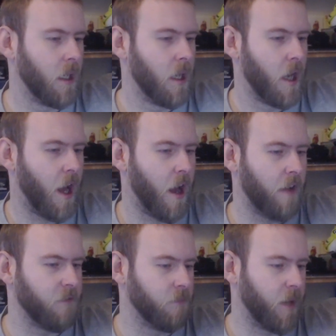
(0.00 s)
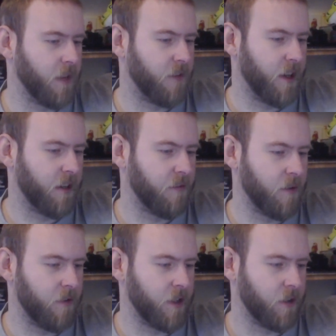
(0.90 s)
I've modified it from the
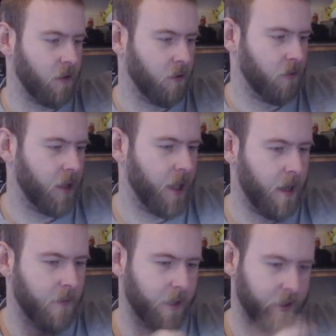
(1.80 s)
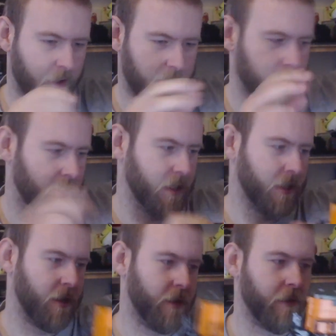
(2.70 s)
original instructions
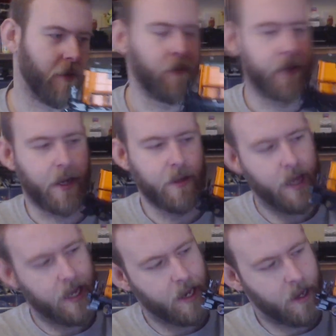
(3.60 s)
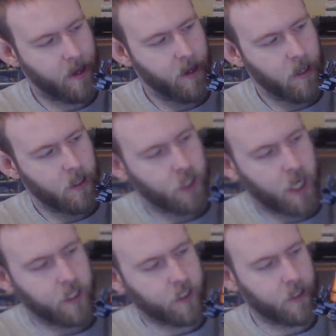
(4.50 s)
to accommodate the
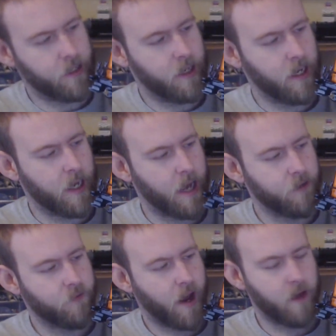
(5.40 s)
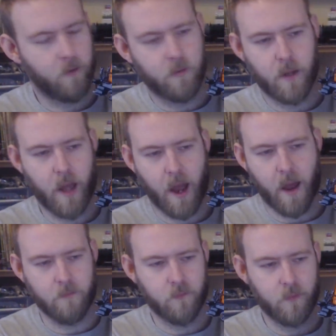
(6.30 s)
change in the handrail,
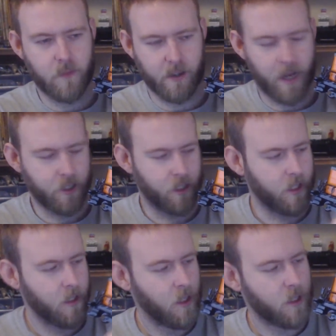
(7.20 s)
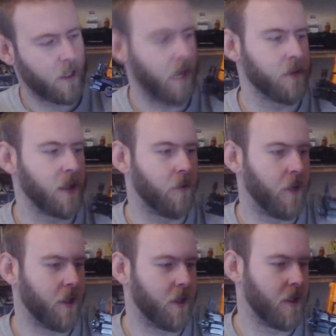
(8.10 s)
so it actually slopes
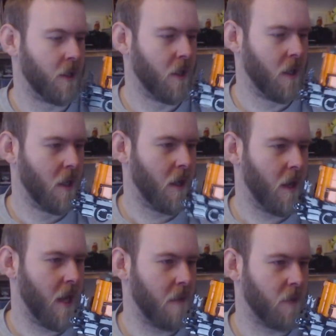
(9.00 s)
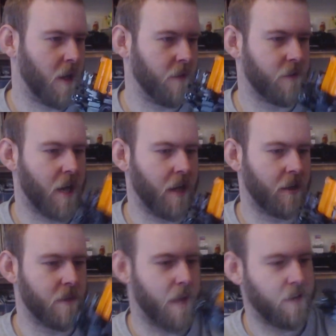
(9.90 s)
upwards. I've changed
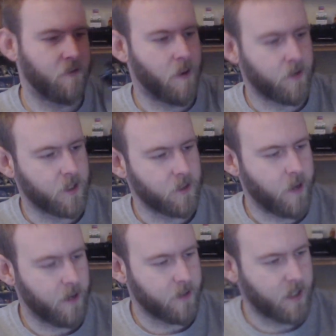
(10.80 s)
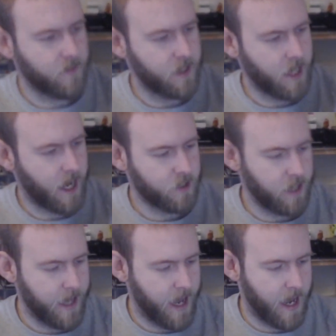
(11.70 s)
the battery box as well, so this
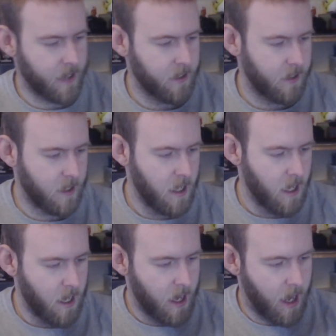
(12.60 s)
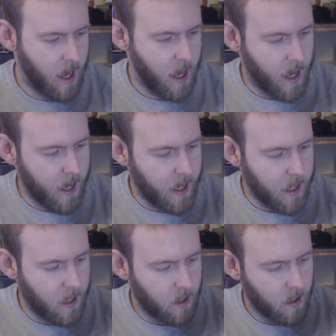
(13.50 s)
actually has a
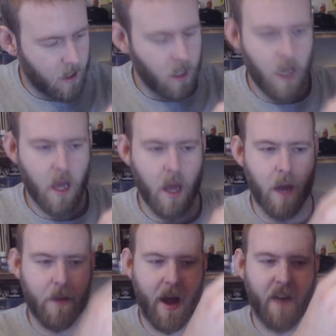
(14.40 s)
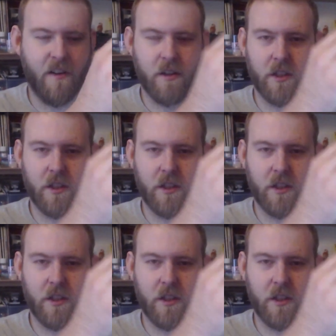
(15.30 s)
power functions